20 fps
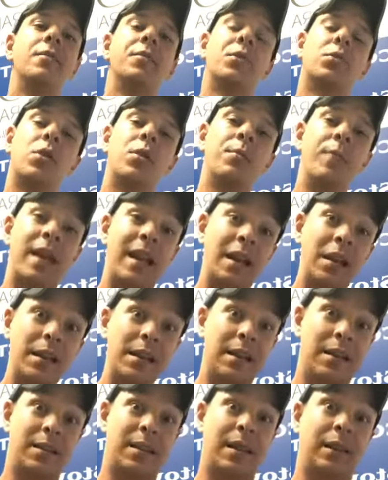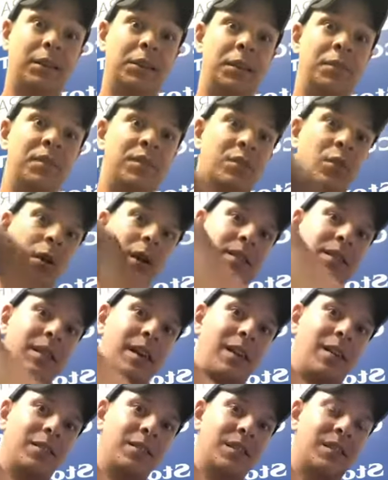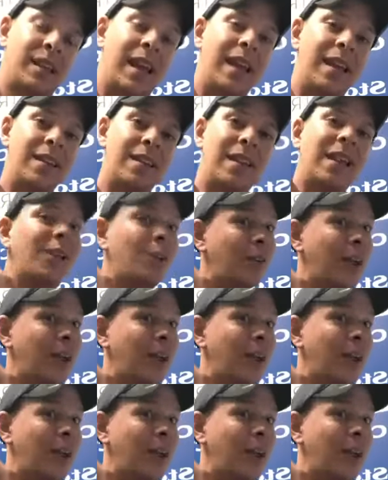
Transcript: The Romanian deadlift starts out standing.